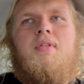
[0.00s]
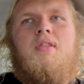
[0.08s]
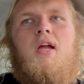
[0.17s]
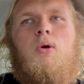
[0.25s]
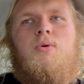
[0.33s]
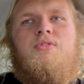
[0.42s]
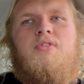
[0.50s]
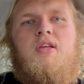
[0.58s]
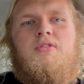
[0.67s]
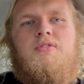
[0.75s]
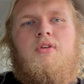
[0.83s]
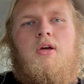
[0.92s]
there was
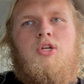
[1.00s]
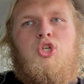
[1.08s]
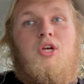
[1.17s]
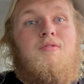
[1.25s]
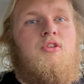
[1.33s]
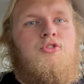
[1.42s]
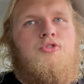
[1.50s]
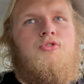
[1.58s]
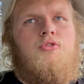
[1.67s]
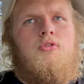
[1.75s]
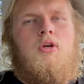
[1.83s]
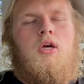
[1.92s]
this Chevy
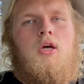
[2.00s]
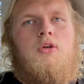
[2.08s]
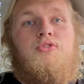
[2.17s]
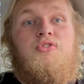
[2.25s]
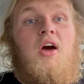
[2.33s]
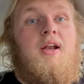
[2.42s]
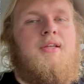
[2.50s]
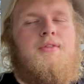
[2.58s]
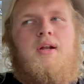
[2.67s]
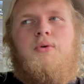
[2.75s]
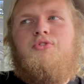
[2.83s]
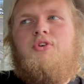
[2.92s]
Sonic
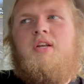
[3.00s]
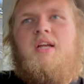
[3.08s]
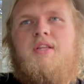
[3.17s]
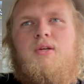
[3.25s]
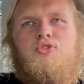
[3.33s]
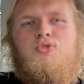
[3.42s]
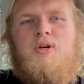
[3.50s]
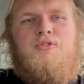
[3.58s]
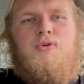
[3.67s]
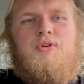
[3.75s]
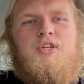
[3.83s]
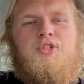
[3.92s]
that I was looking at. I think it's a
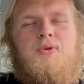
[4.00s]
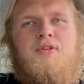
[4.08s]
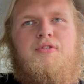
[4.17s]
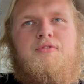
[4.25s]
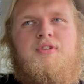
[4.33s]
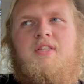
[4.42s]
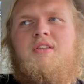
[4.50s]
2014, 2015.